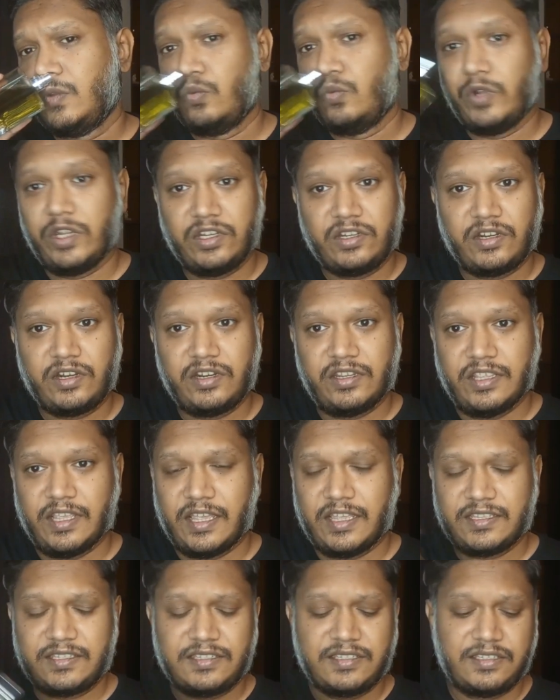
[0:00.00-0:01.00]
winter,
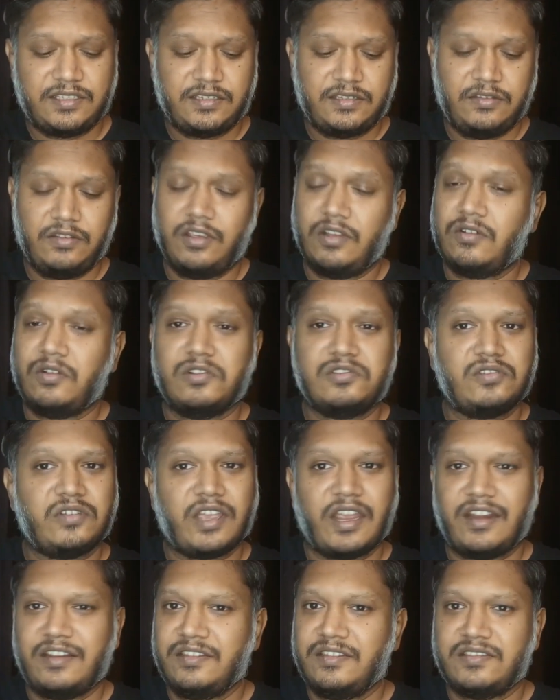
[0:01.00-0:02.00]
yes. You can also
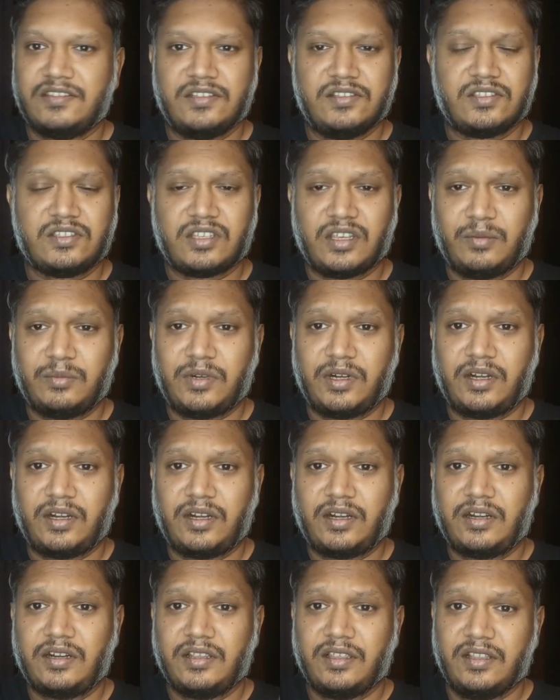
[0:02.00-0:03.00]
carry this in
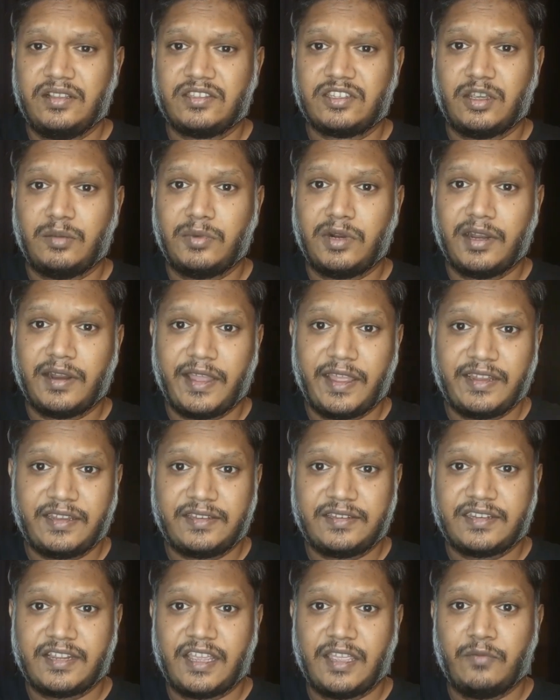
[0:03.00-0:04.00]
summer night
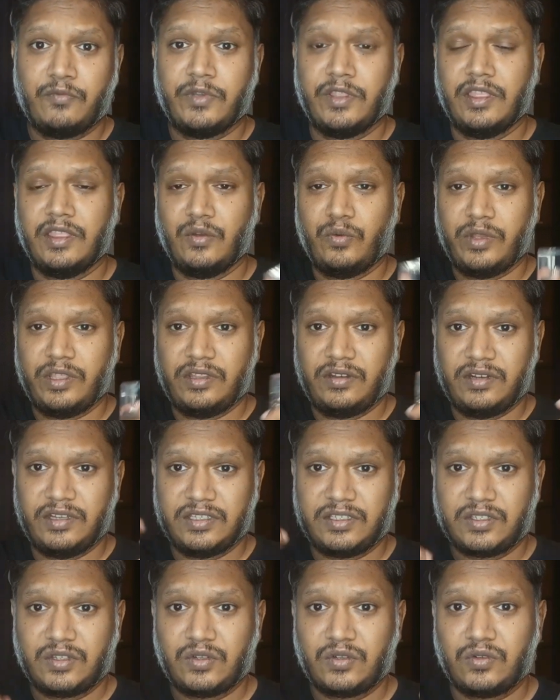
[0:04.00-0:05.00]
time when the weather
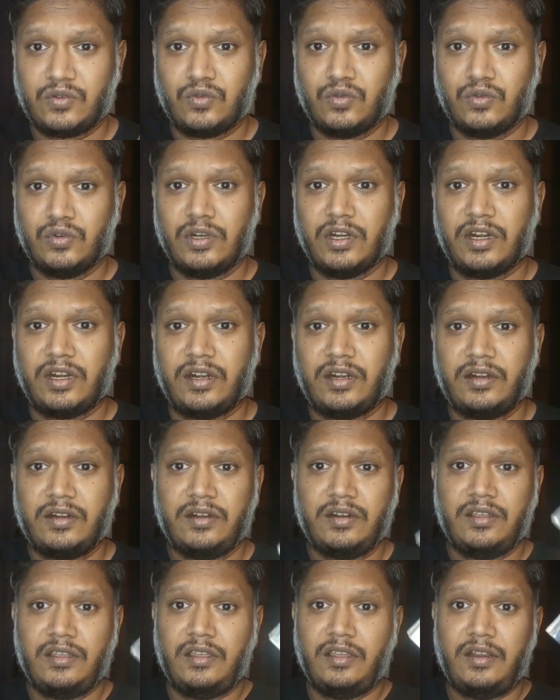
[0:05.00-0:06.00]
is cooler.
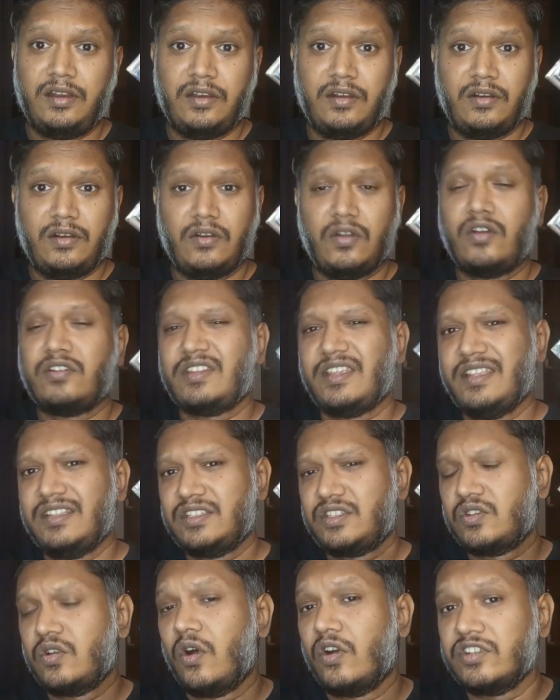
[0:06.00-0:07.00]
Not in
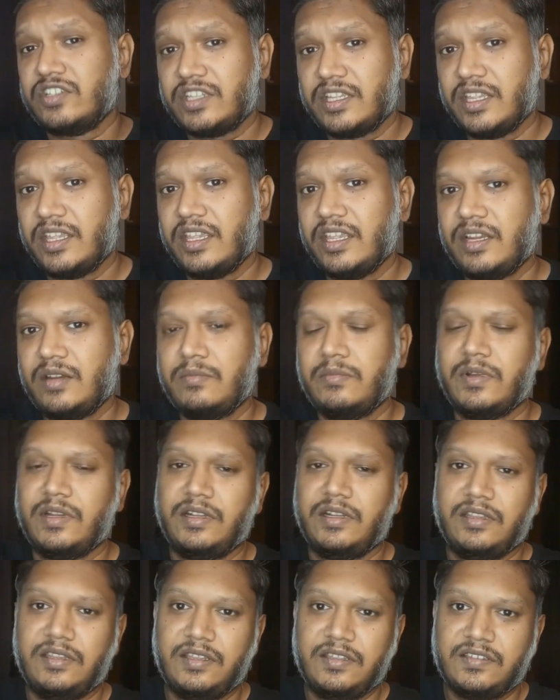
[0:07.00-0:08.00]
scorching heat, but
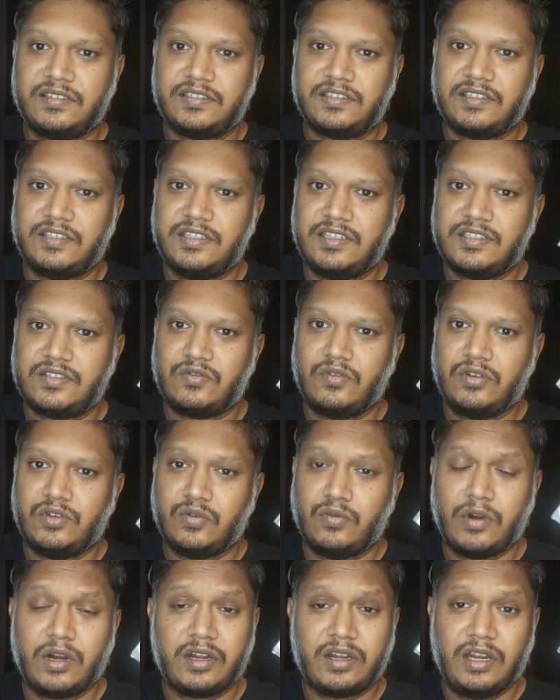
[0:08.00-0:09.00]
this is going
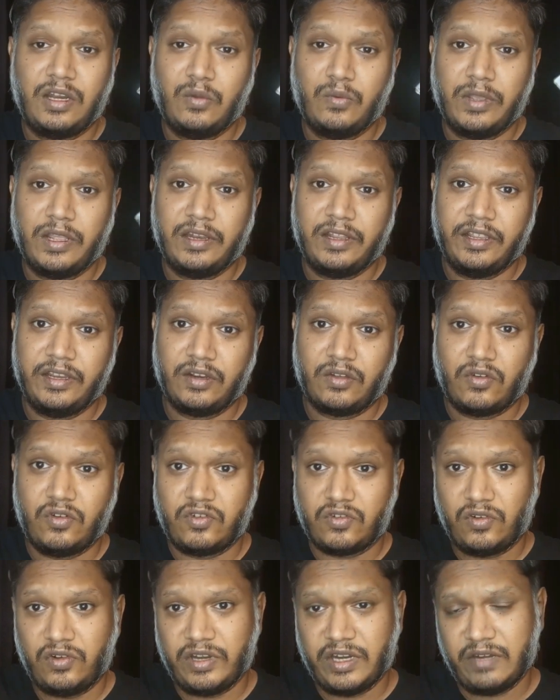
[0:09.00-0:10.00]
to work really well in
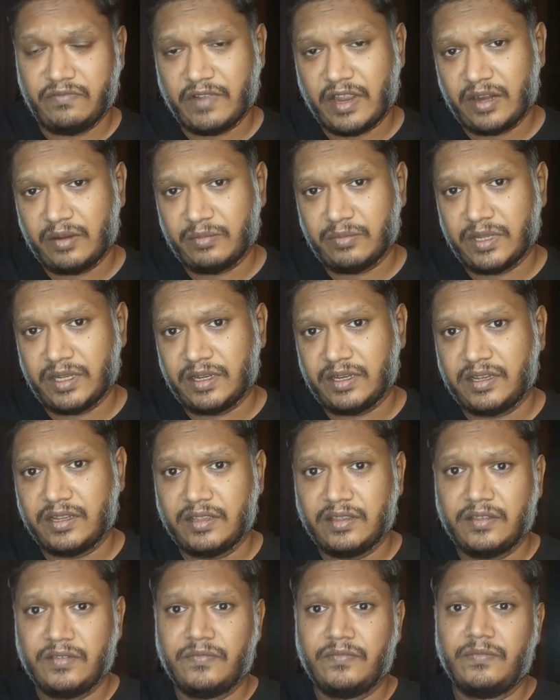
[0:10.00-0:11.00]
controlled environment
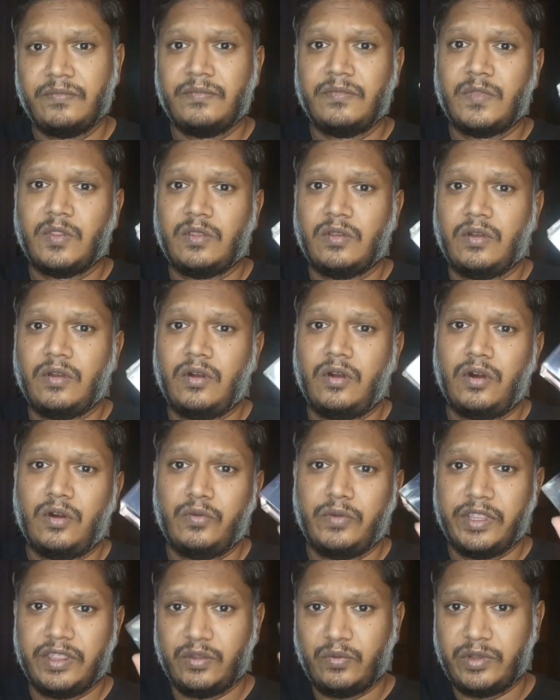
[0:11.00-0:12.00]
or
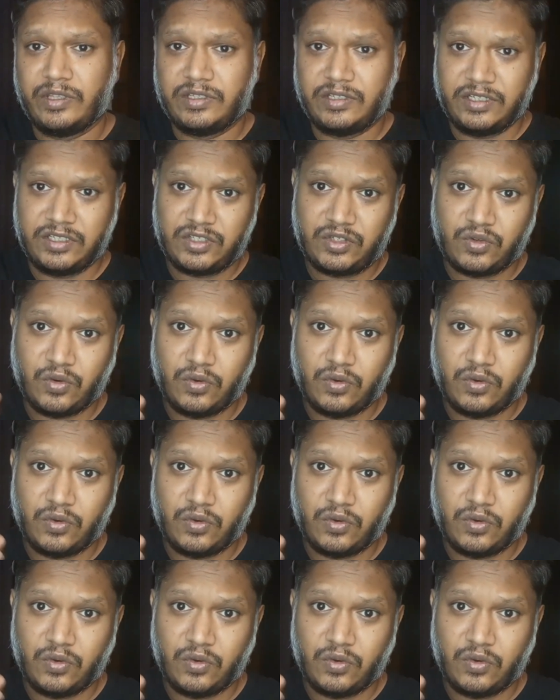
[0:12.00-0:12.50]
when the weather is